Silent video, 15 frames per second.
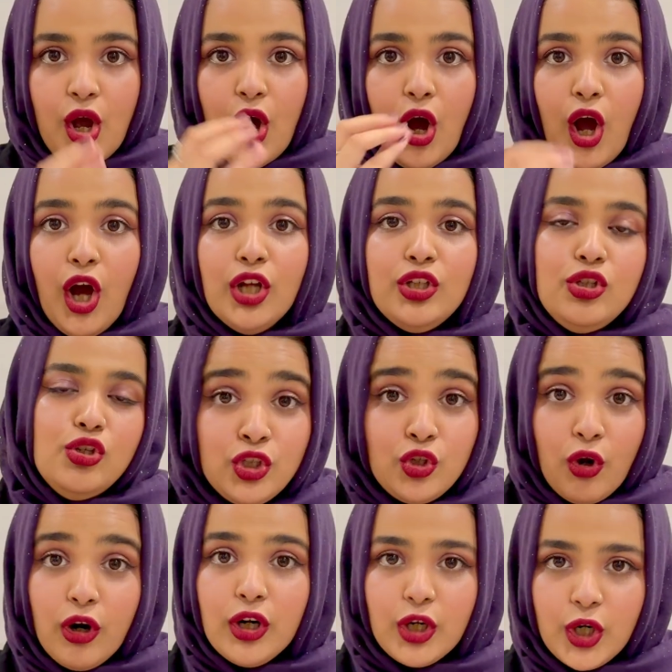on
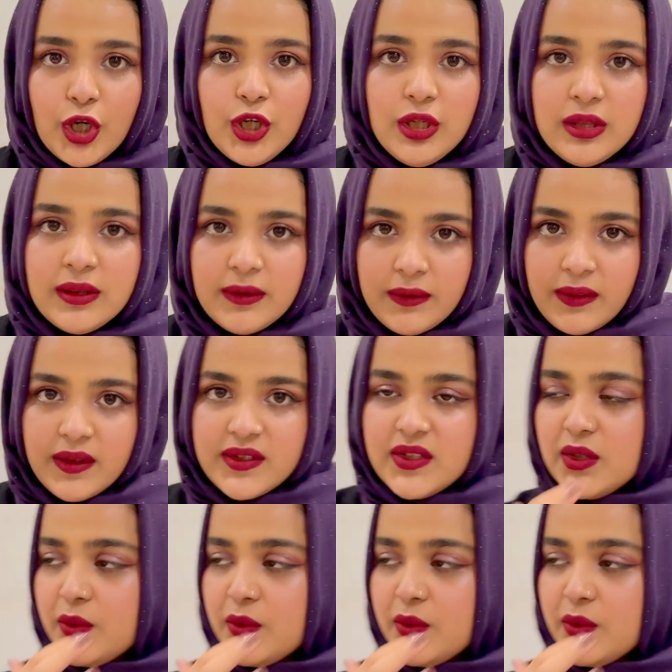your earth, this is